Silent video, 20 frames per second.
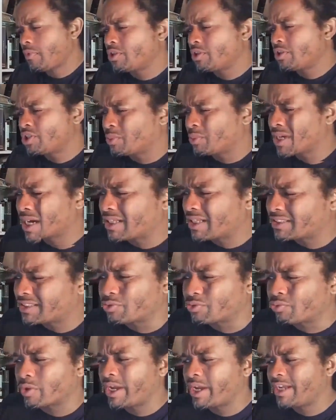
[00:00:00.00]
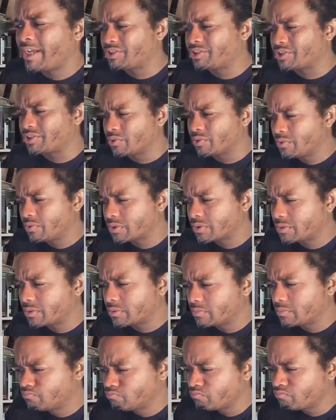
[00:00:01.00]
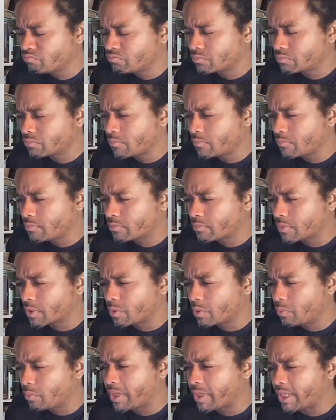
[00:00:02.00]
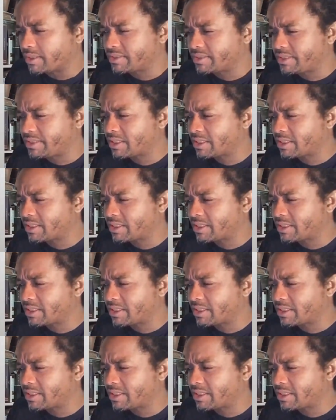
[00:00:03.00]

So we got these red Jews. We got the 10